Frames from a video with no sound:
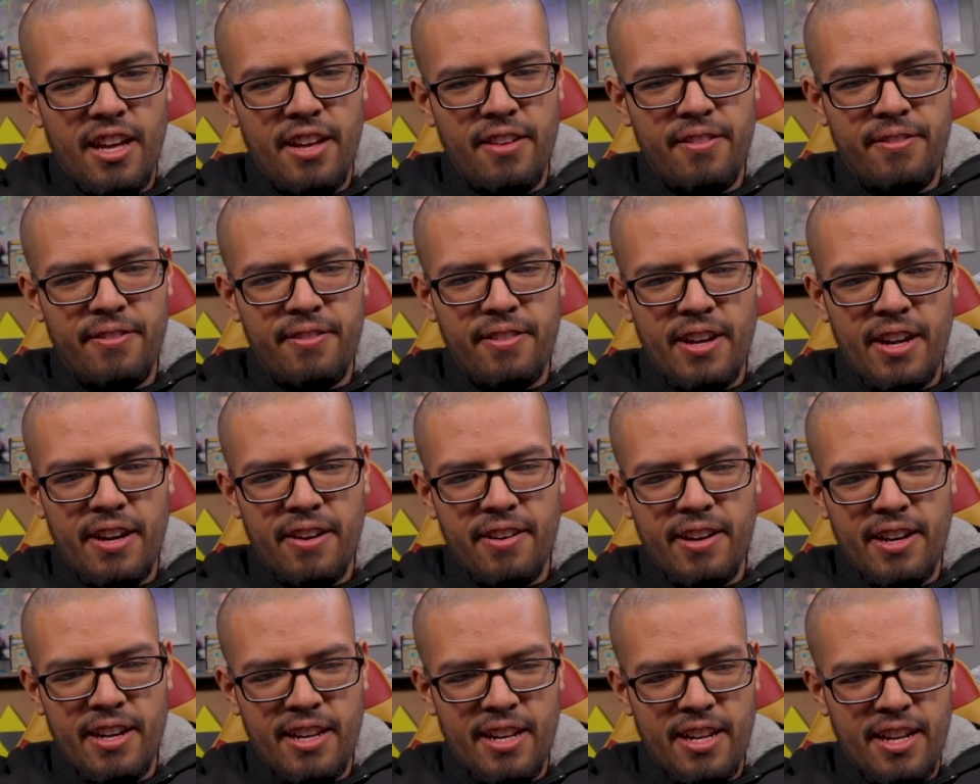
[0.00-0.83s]
A
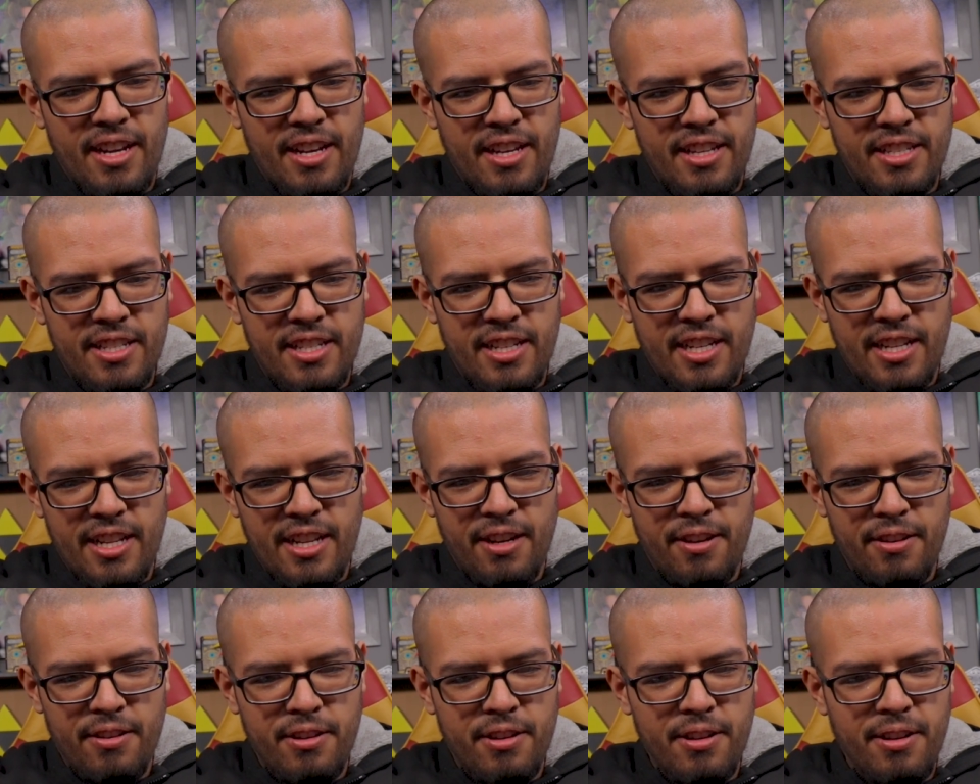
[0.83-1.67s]
very nice
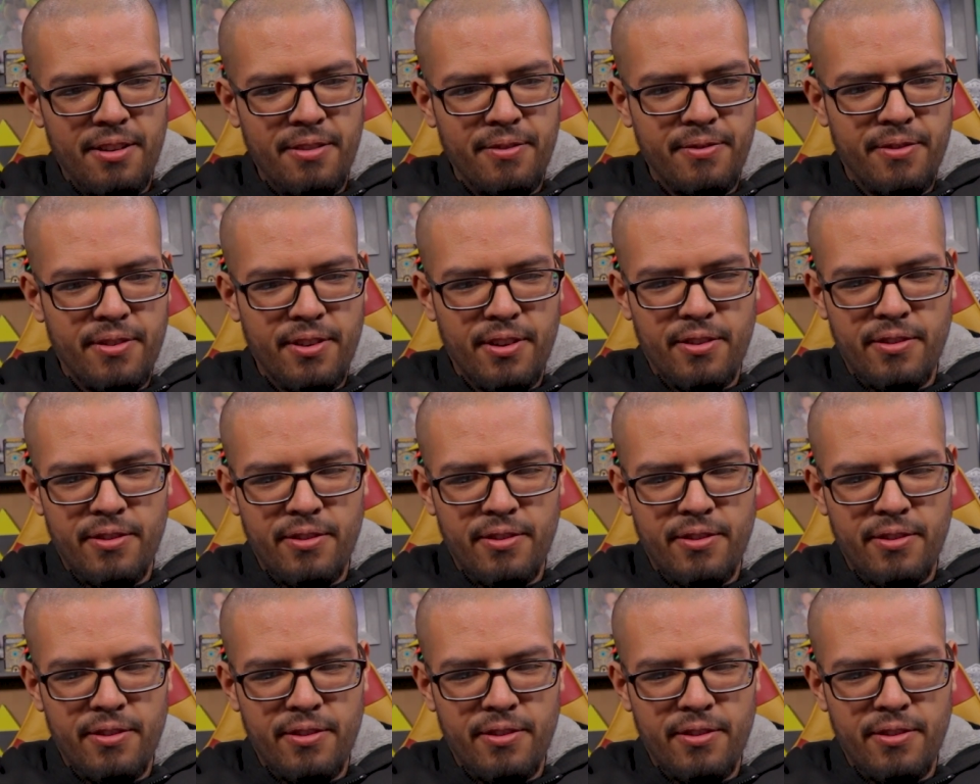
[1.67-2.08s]
clear dome for